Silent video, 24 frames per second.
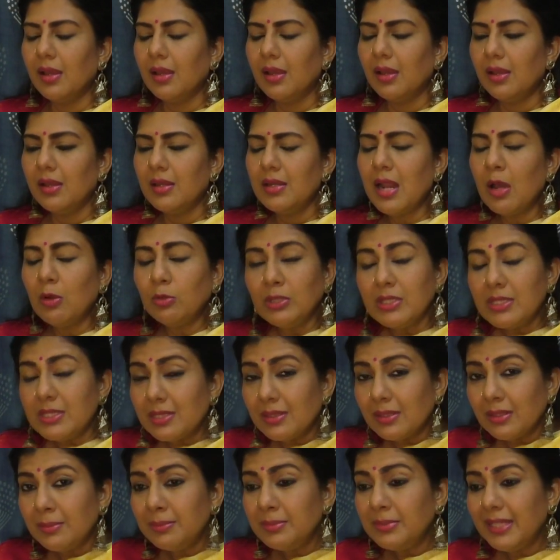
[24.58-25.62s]
Now the
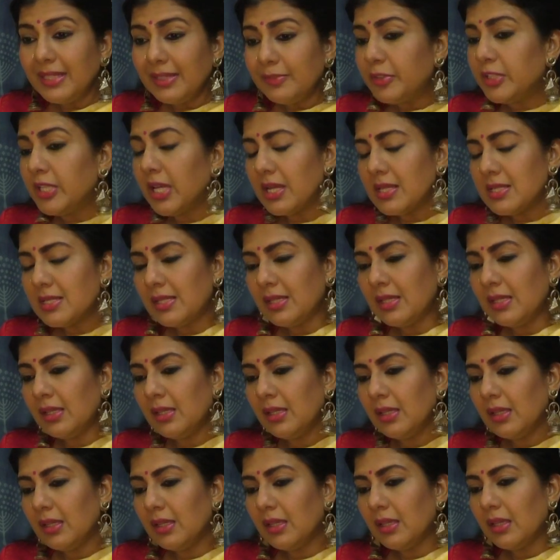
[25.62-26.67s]
term
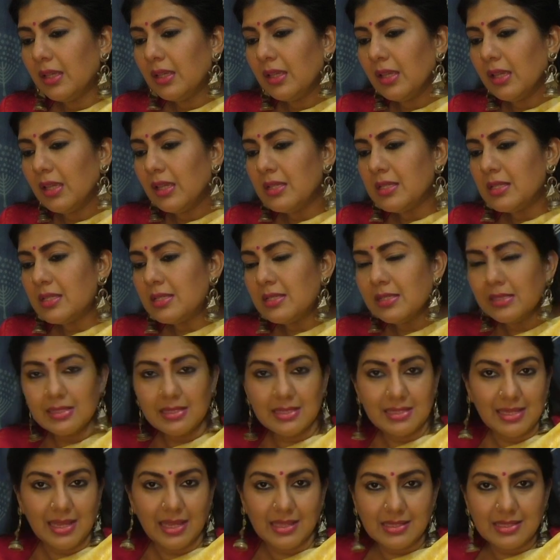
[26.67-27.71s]
Devadasi is
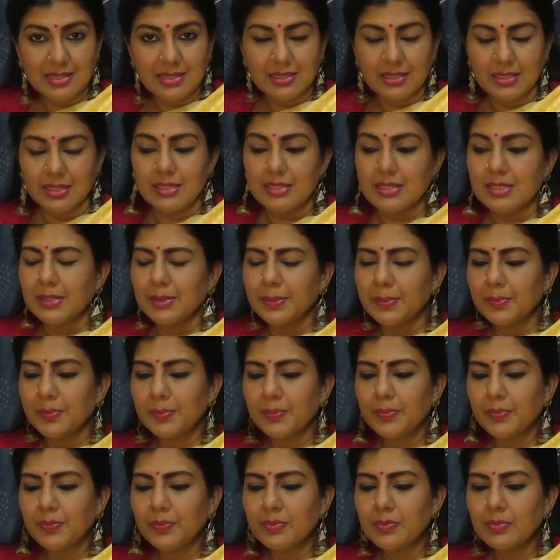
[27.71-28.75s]
Sanskrit,
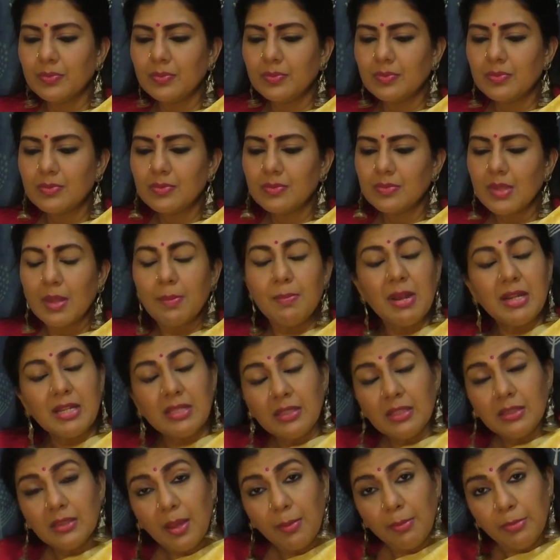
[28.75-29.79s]
but in
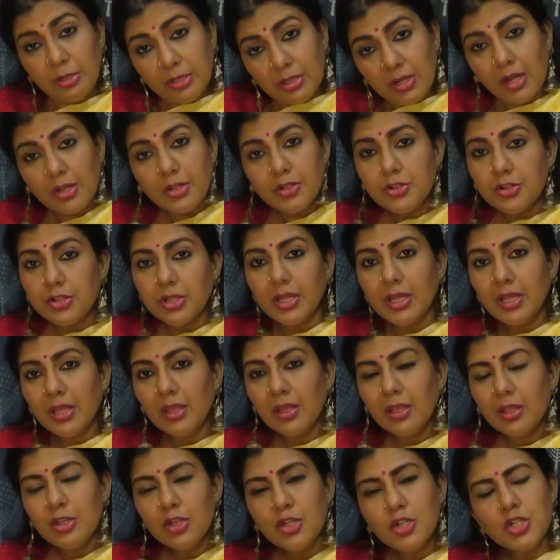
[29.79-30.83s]
the Tamil country,
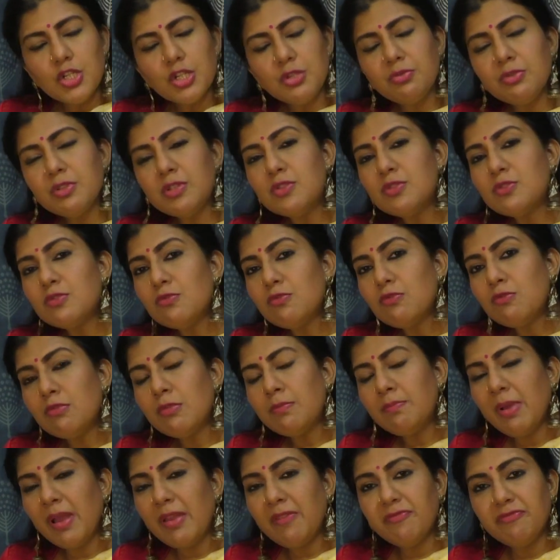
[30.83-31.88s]
she was
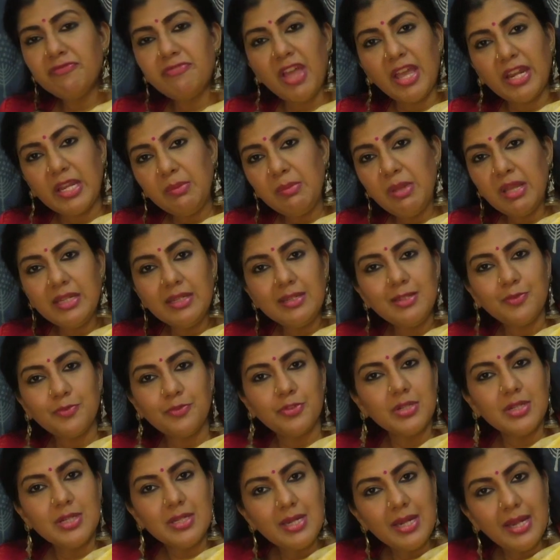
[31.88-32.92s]
known by very many
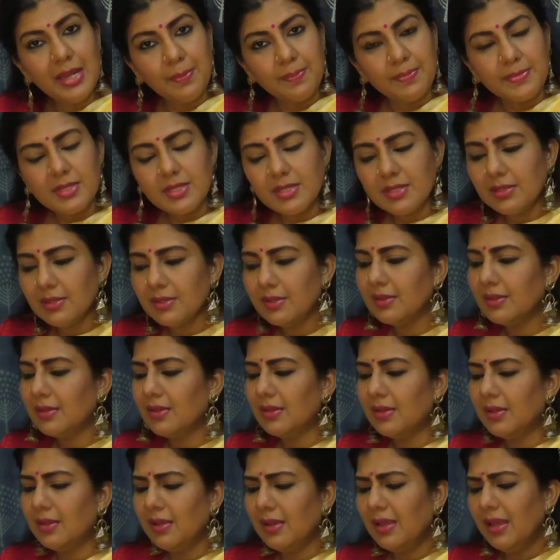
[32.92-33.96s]
different names.
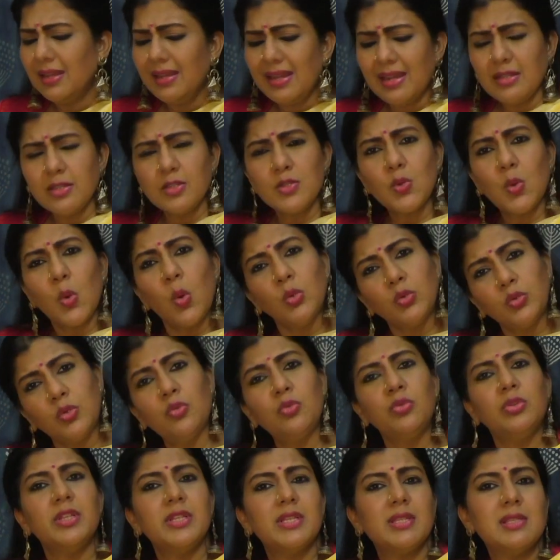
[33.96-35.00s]
Let us go
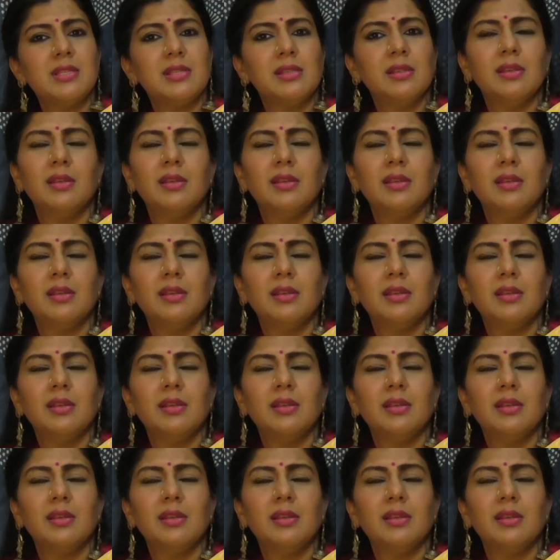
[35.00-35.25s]
through this